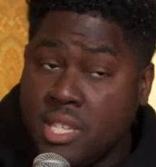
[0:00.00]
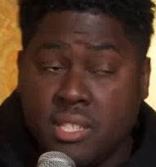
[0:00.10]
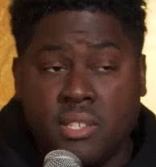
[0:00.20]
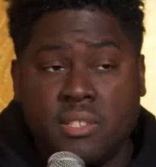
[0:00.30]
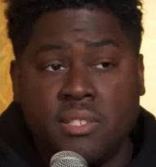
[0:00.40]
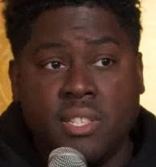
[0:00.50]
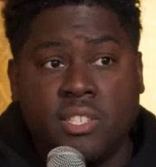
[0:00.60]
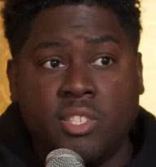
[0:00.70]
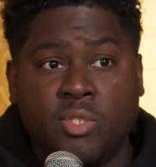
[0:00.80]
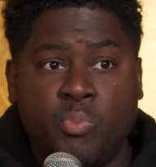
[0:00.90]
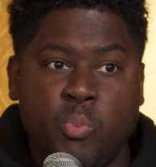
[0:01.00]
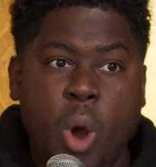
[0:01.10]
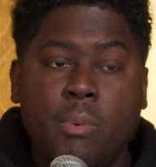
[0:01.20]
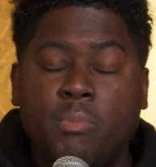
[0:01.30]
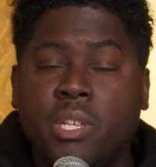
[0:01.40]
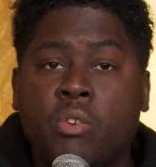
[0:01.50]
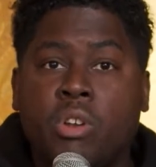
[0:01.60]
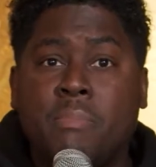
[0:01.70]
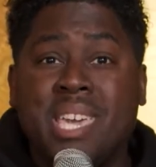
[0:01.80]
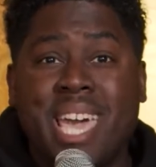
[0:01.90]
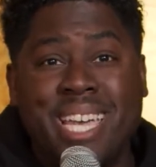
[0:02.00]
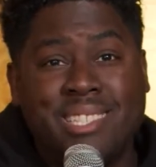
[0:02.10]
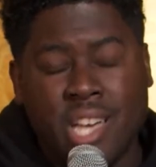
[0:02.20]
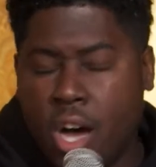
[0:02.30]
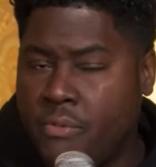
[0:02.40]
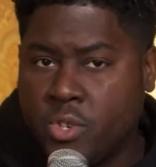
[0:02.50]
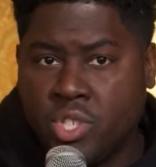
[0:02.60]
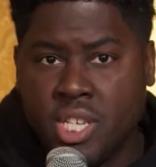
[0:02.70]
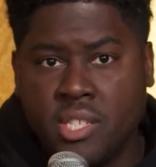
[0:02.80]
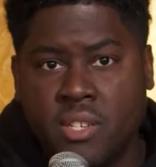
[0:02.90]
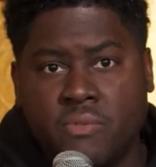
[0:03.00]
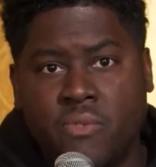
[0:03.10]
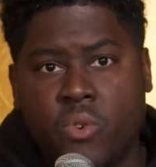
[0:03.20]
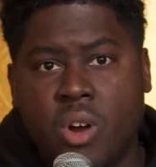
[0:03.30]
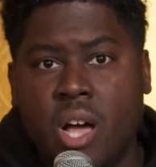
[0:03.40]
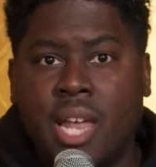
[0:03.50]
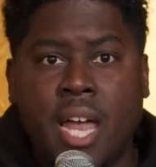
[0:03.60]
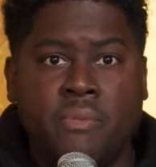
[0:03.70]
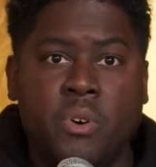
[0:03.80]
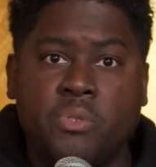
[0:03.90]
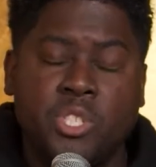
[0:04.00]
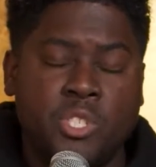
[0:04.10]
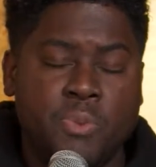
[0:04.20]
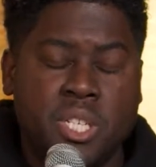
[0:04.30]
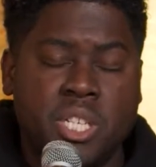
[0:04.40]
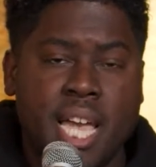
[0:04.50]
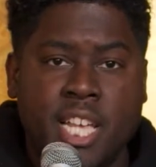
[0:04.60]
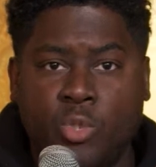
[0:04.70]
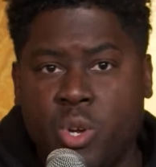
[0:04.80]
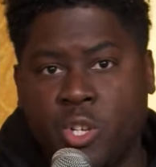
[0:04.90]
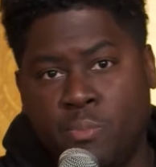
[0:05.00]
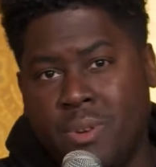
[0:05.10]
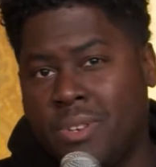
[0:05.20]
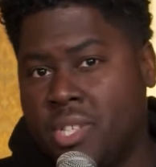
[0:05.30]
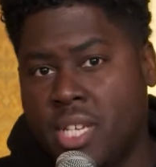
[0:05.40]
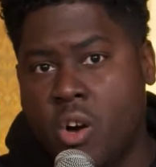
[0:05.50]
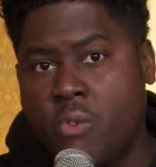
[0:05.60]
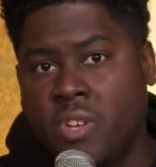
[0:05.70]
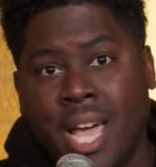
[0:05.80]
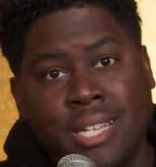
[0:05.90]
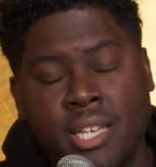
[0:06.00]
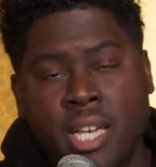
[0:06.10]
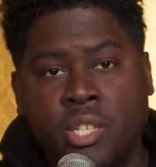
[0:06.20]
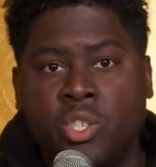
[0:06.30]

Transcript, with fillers: this is this is probably going to be a tougher season for a lot of folks, especially as we're experiencing COVID nineteen.